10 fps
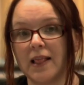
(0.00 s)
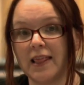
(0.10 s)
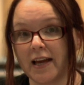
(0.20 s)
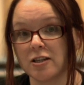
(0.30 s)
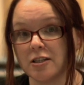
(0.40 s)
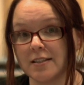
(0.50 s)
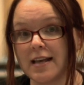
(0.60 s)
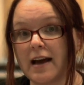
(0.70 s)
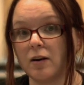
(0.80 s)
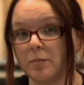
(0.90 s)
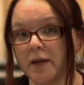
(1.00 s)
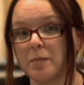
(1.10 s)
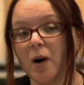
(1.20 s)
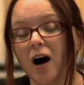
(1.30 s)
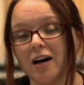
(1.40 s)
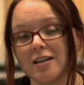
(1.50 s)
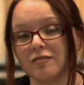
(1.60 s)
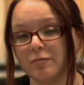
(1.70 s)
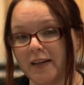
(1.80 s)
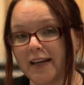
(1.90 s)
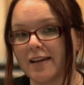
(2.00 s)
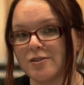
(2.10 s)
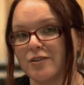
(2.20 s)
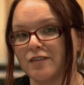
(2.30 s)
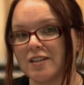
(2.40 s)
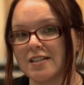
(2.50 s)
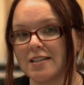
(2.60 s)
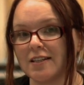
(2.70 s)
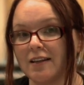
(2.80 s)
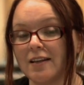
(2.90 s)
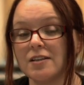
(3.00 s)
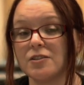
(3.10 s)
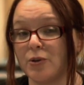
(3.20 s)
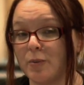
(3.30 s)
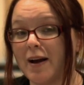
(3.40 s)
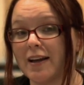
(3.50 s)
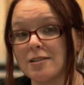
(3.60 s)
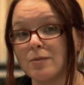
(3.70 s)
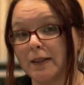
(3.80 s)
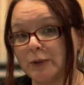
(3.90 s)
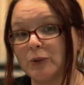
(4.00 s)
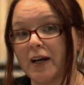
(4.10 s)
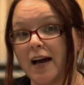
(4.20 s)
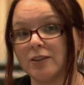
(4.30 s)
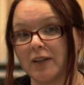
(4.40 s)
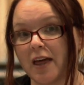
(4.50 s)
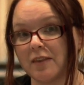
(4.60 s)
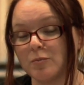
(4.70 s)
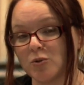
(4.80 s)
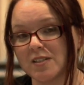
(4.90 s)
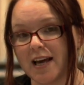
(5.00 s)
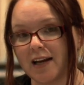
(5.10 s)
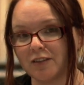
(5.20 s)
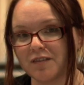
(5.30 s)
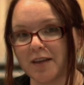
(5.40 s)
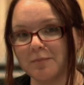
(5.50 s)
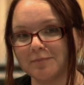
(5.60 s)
Lectures are a big part of being at university, so you might as well know how to get the most out of them.